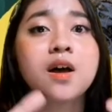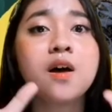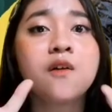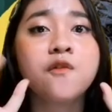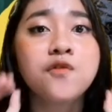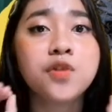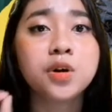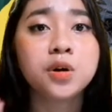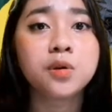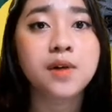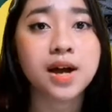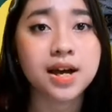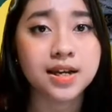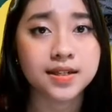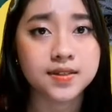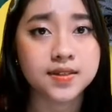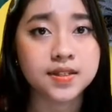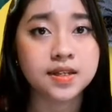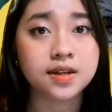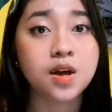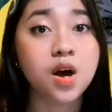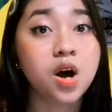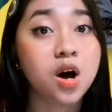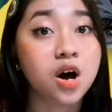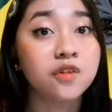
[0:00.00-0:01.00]

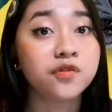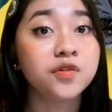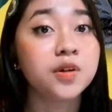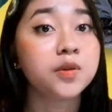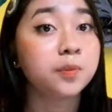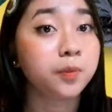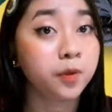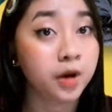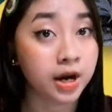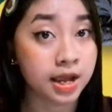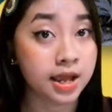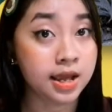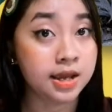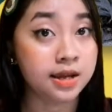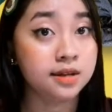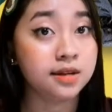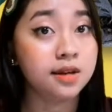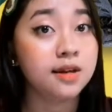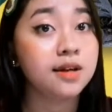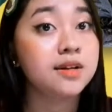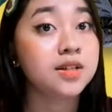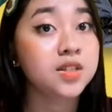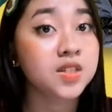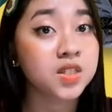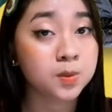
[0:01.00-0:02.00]
variety of prey
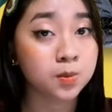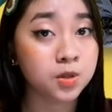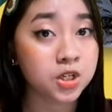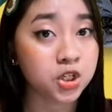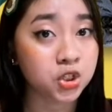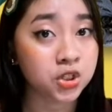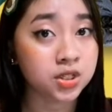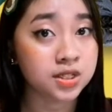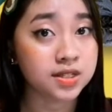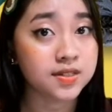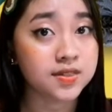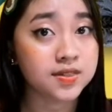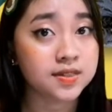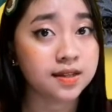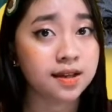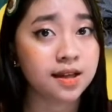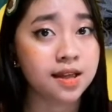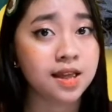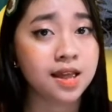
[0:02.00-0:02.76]
species.